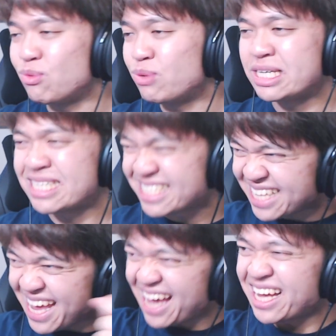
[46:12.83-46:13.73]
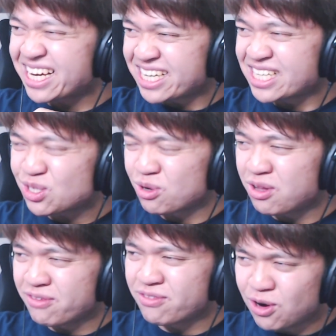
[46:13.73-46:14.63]
wheel and taking
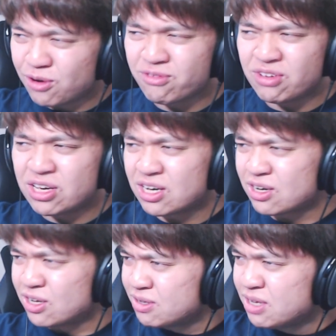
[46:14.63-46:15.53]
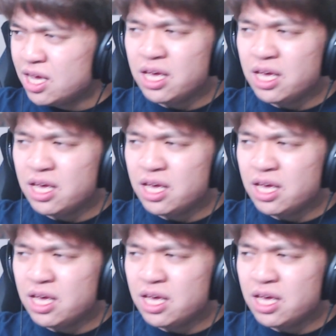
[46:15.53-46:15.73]
control of your own vehicle